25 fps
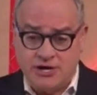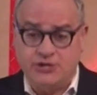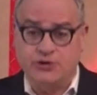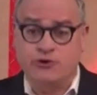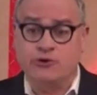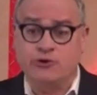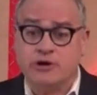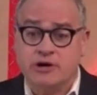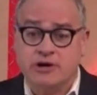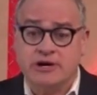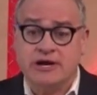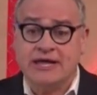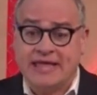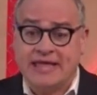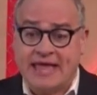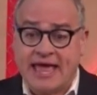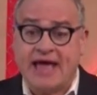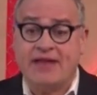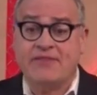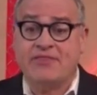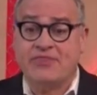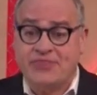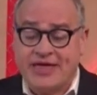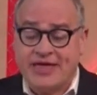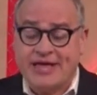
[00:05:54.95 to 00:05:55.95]
you're going to
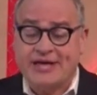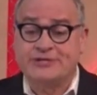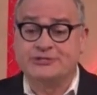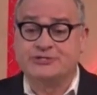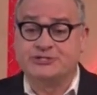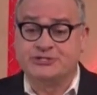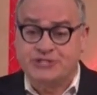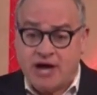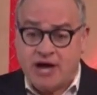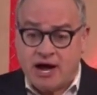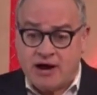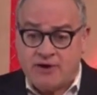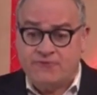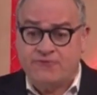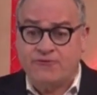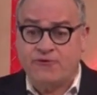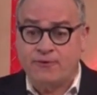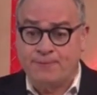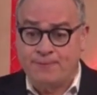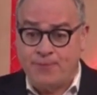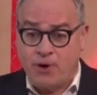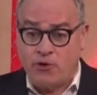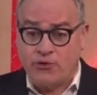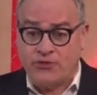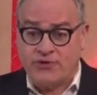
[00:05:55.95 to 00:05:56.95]
get things done
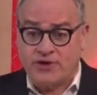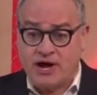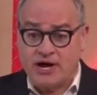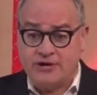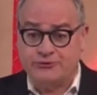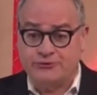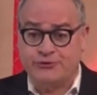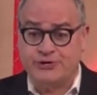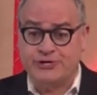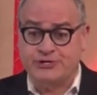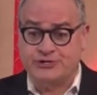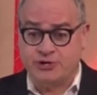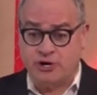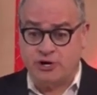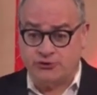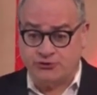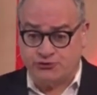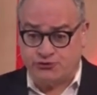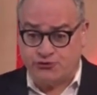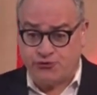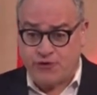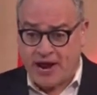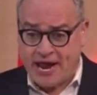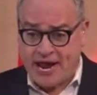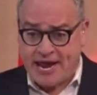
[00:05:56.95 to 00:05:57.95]
for both countries on
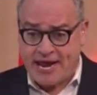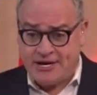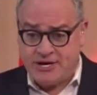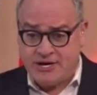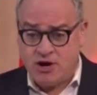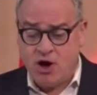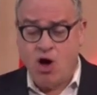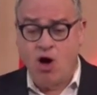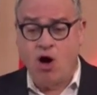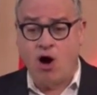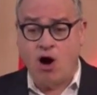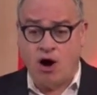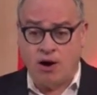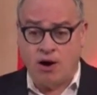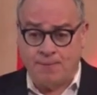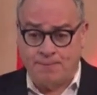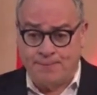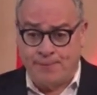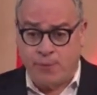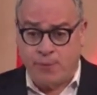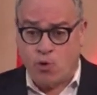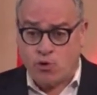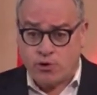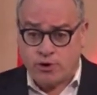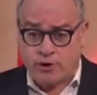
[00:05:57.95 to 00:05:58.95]
trade,
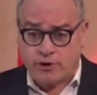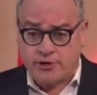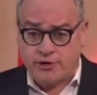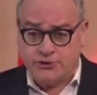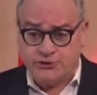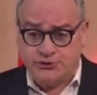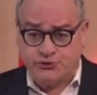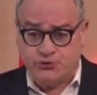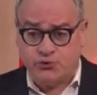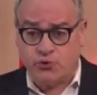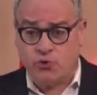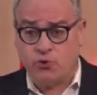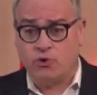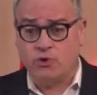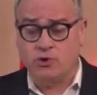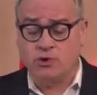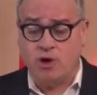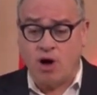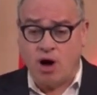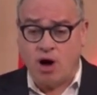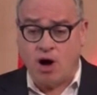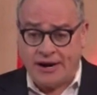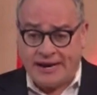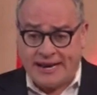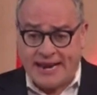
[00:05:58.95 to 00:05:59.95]
on border
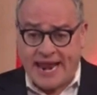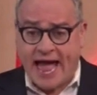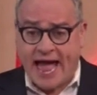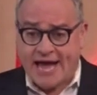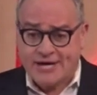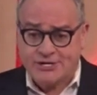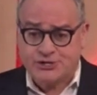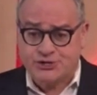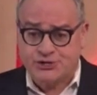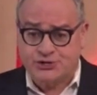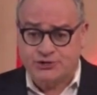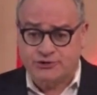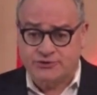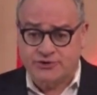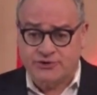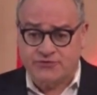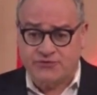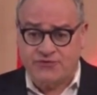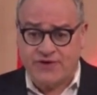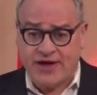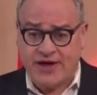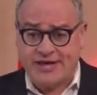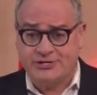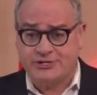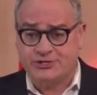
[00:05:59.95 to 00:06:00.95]
control, on national
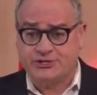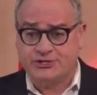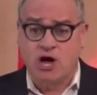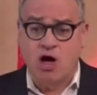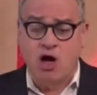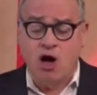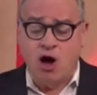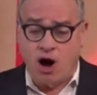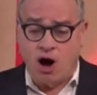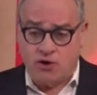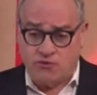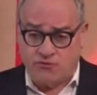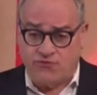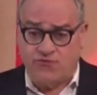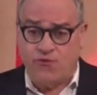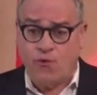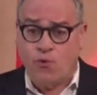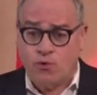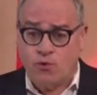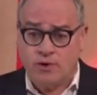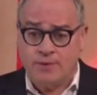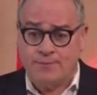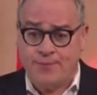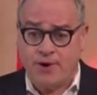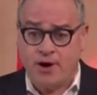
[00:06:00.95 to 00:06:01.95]
defense, on
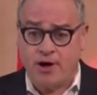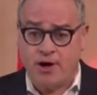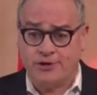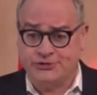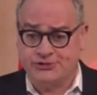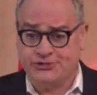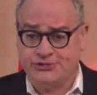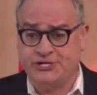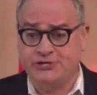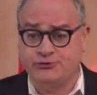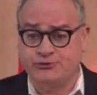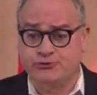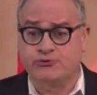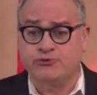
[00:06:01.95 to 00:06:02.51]
foreign policy.